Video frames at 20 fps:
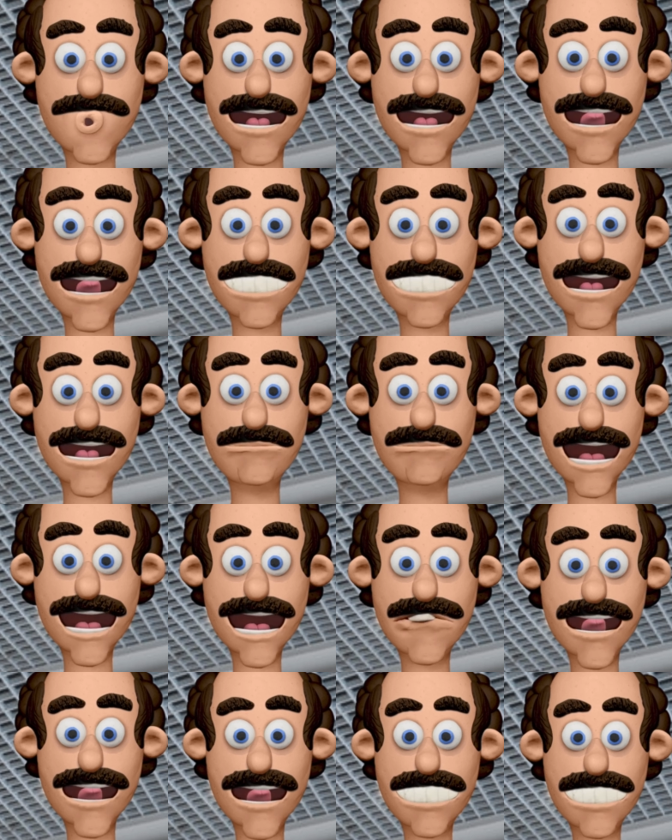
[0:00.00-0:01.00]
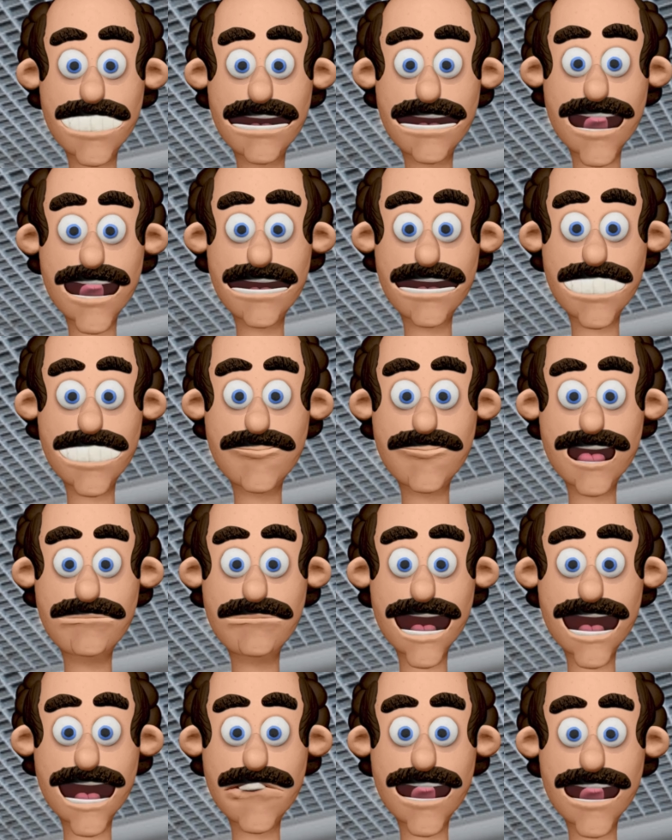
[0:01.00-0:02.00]
known as baffled ceilings or
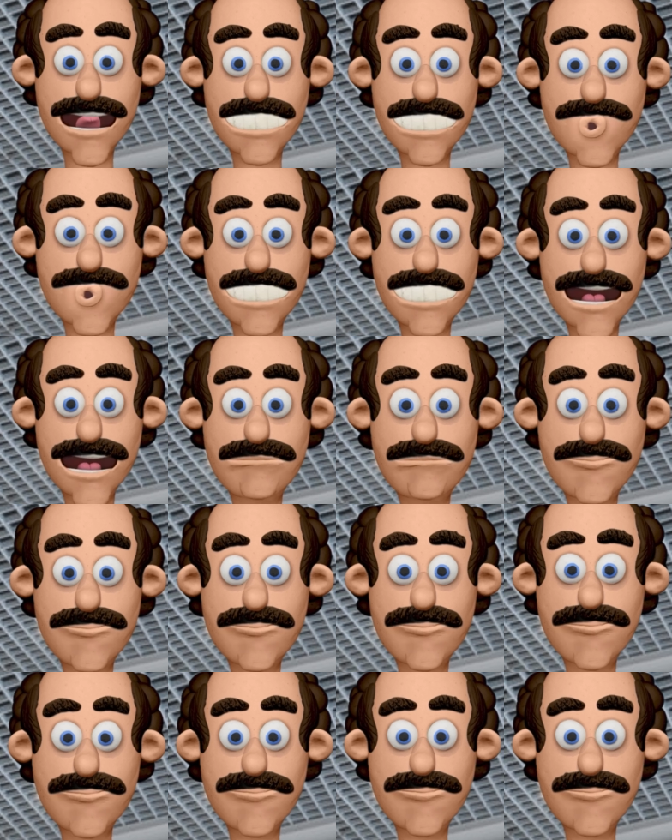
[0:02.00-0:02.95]
baffle systems,